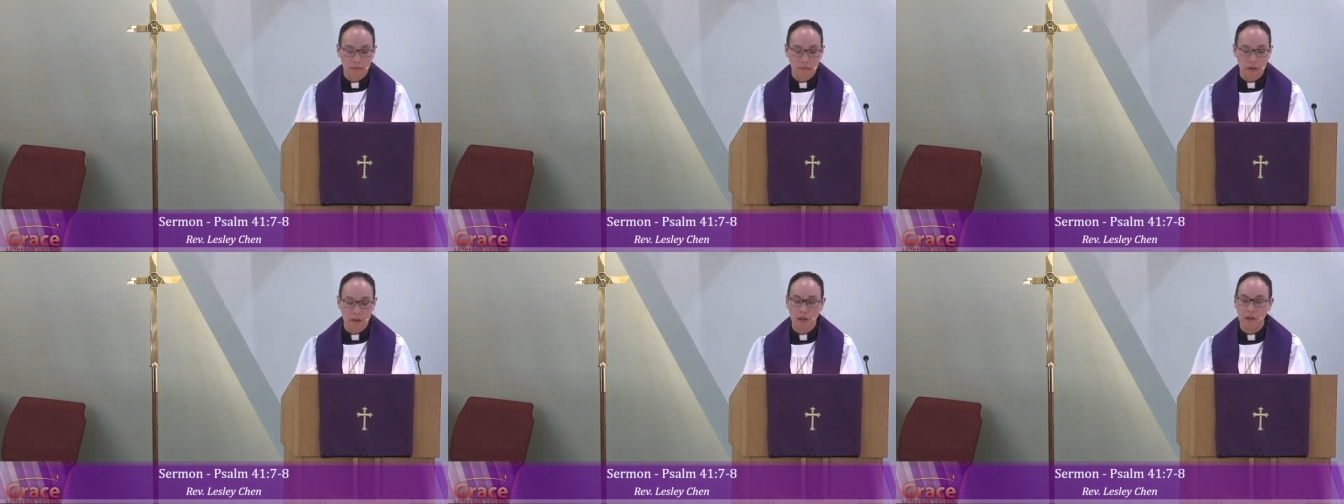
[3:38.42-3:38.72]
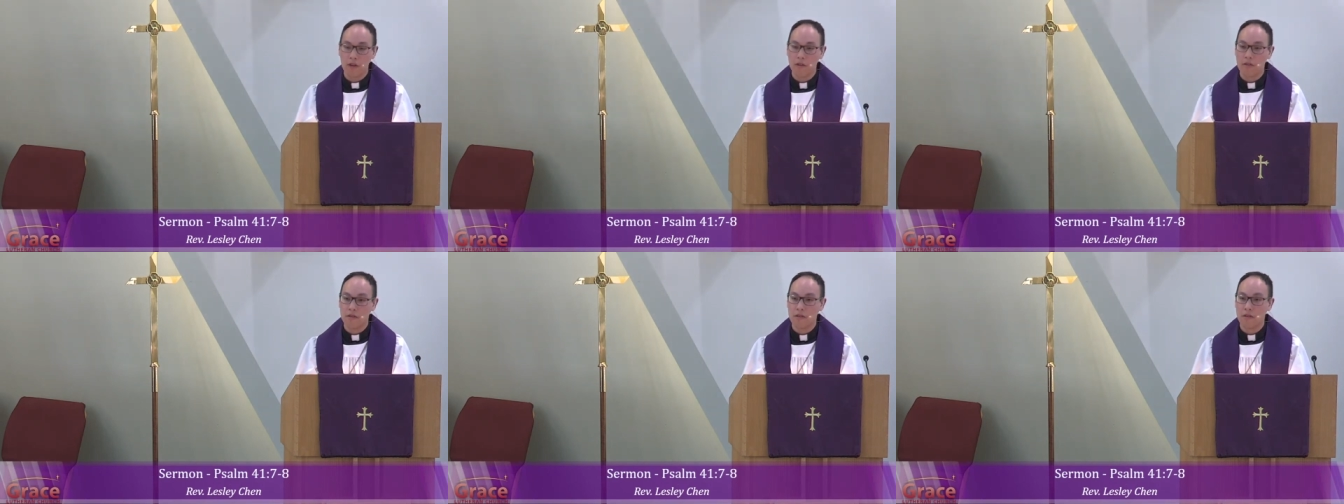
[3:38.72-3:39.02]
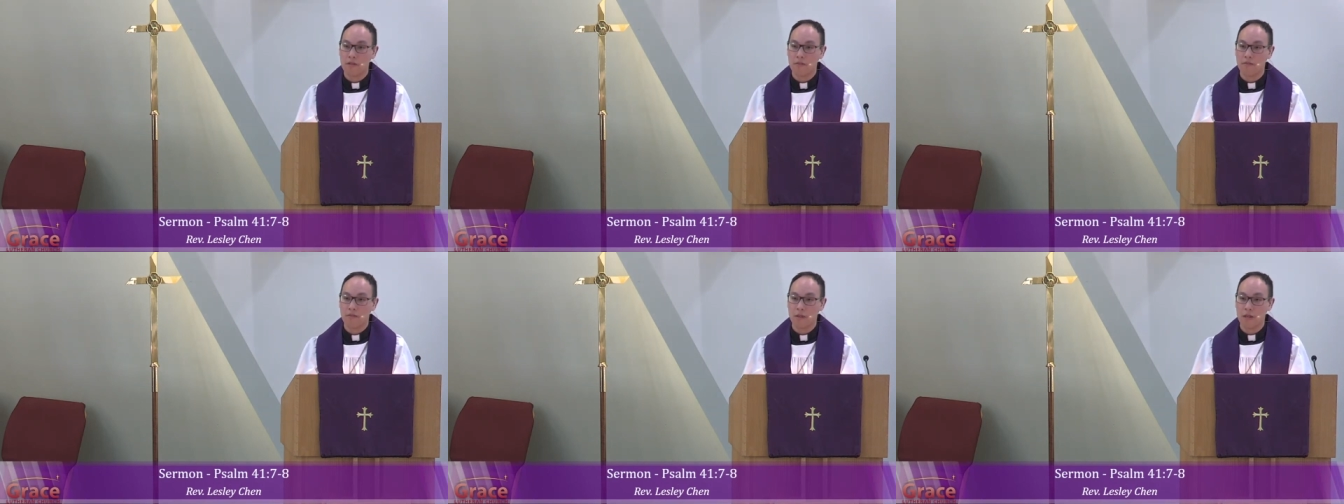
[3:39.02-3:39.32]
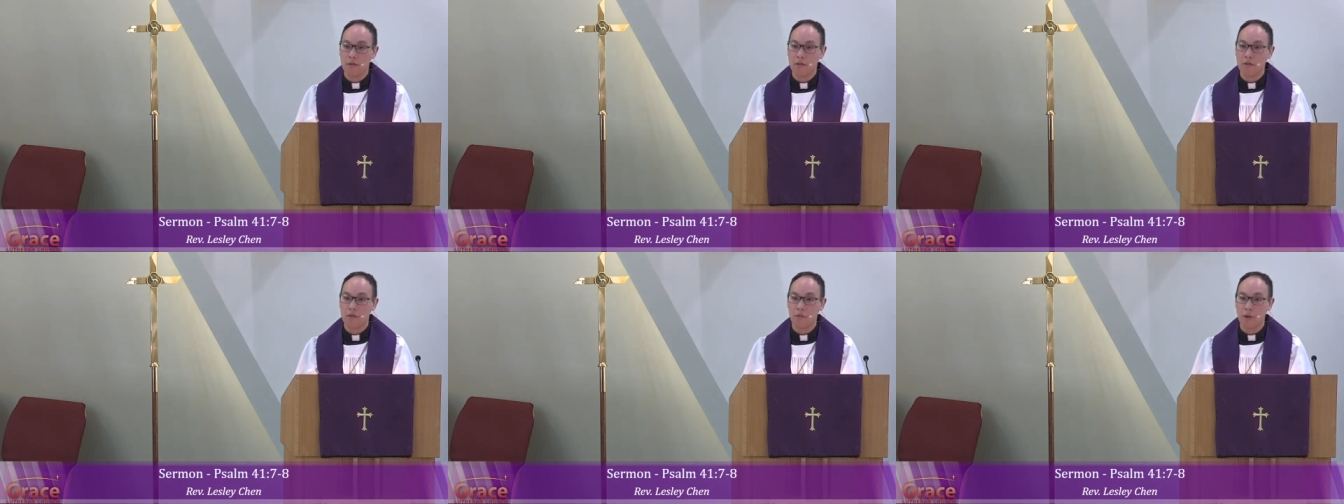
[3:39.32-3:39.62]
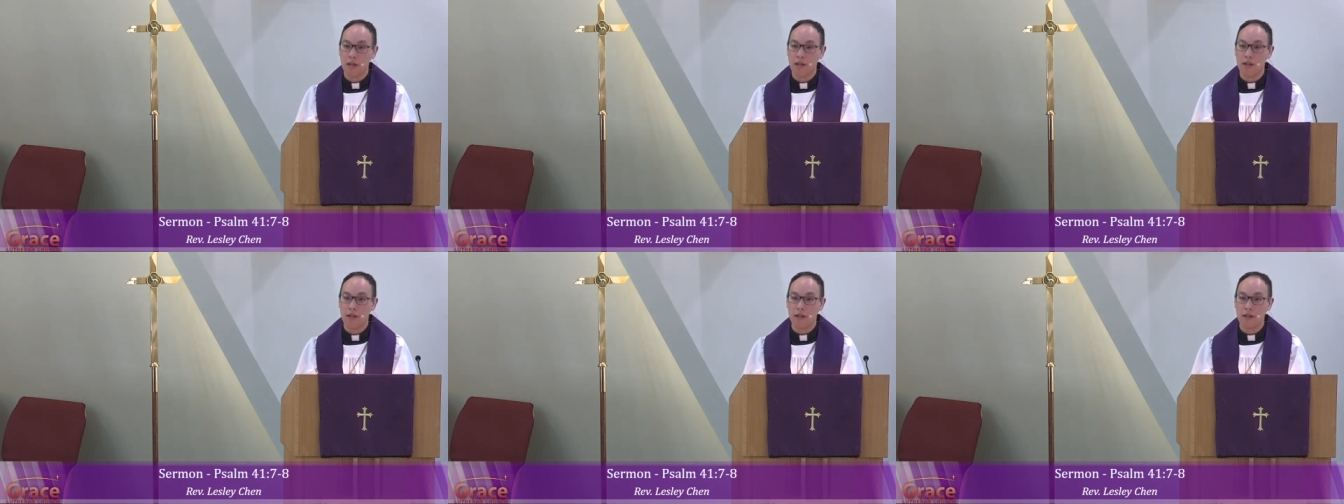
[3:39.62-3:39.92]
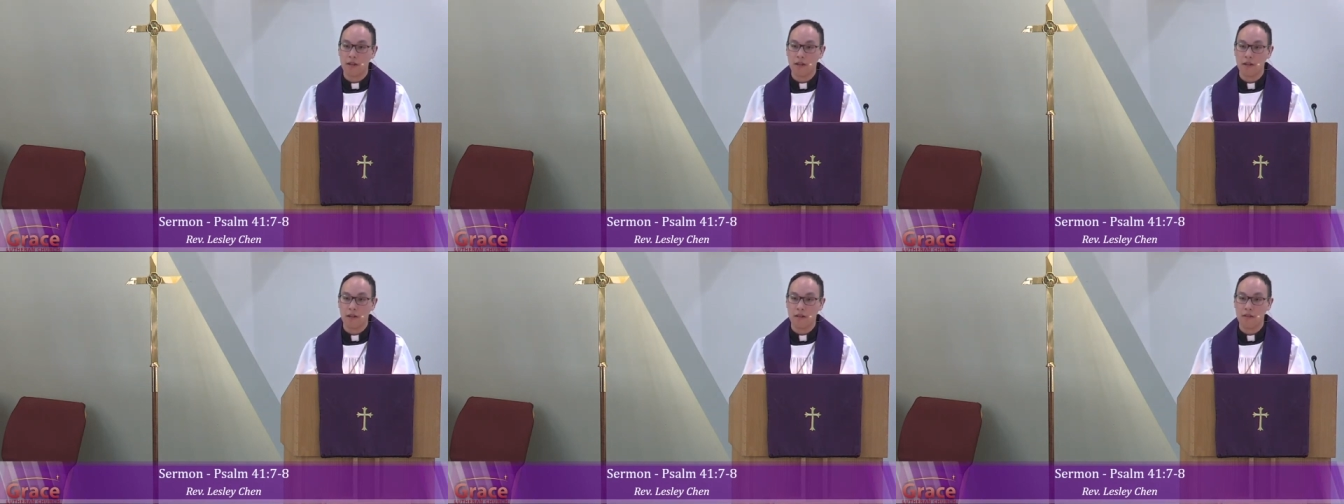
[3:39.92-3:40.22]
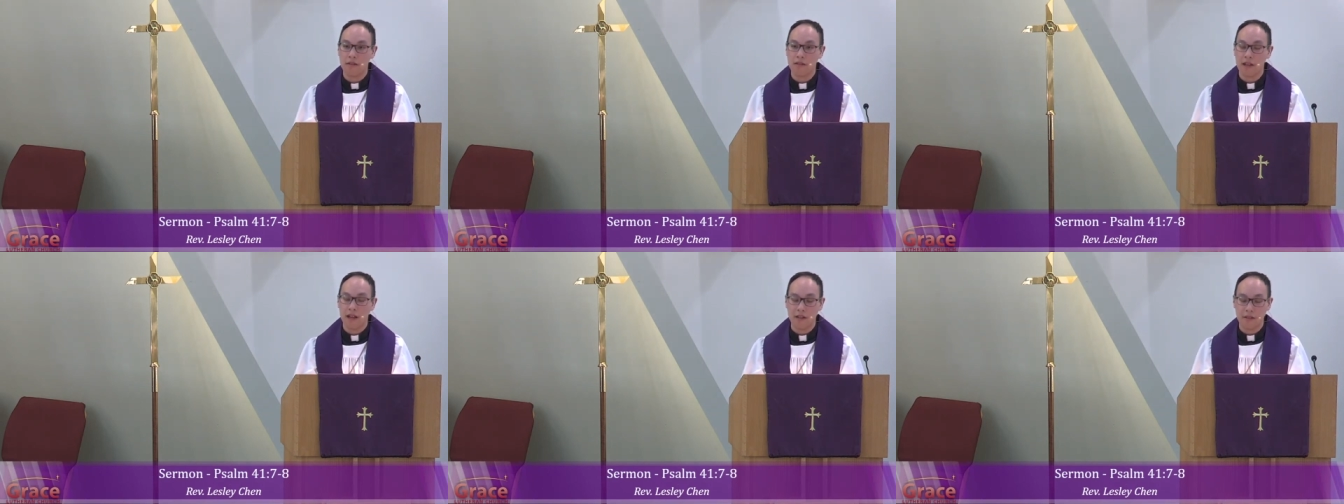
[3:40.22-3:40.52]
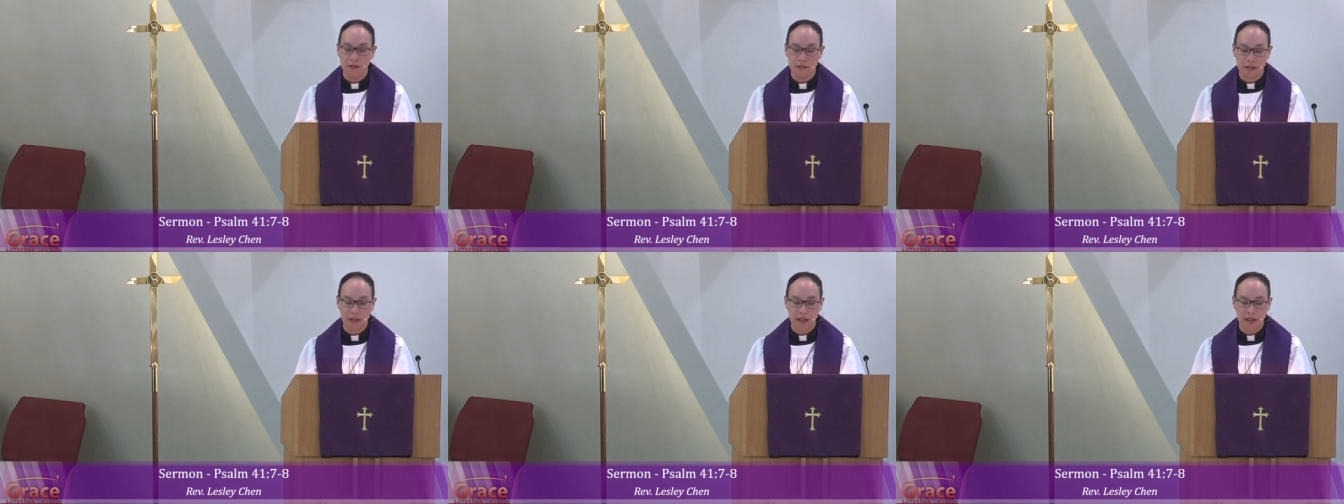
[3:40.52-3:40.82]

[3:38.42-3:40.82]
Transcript: because he was waiting in silent